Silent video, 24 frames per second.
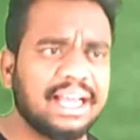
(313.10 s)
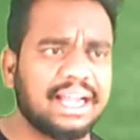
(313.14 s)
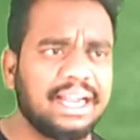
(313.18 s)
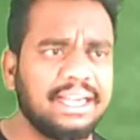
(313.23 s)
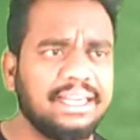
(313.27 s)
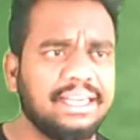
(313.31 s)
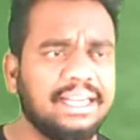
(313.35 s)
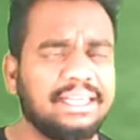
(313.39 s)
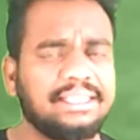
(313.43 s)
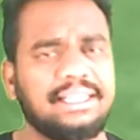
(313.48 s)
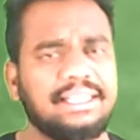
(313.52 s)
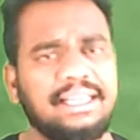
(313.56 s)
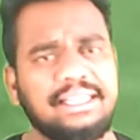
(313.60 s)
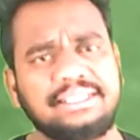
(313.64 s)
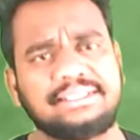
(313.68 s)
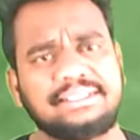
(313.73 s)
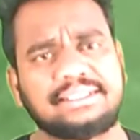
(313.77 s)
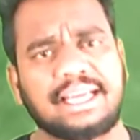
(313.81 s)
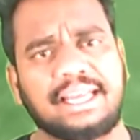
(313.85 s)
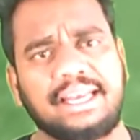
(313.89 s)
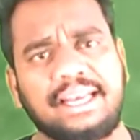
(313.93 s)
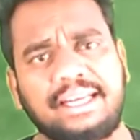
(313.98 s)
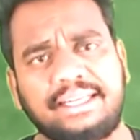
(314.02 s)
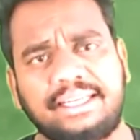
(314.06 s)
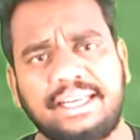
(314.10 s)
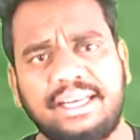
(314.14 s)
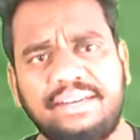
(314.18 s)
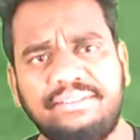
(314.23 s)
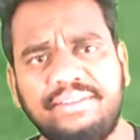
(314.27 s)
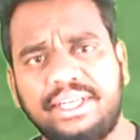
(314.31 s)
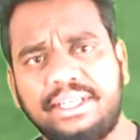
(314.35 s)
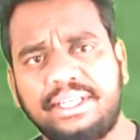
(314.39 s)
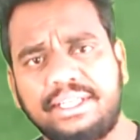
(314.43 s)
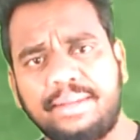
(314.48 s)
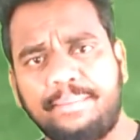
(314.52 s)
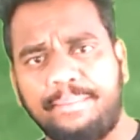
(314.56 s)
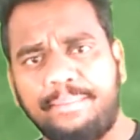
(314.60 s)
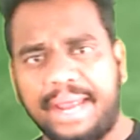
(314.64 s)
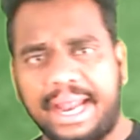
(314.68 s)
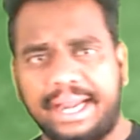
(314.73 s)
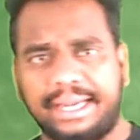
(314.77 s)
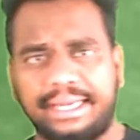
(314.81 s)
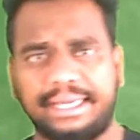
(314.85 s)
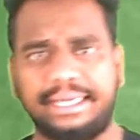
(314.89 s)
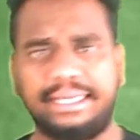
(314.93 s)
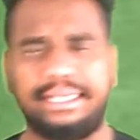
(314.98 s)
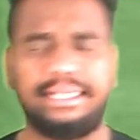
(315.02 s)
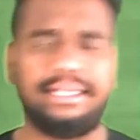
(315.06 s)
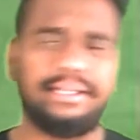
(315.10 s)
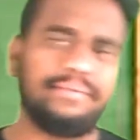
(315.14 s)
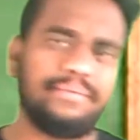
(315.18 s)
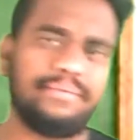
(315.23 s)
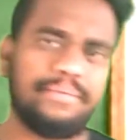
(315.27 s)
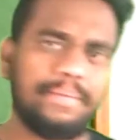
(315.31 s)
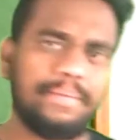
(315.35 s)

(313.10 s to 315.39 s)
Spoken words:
the conductor is connected with the battery,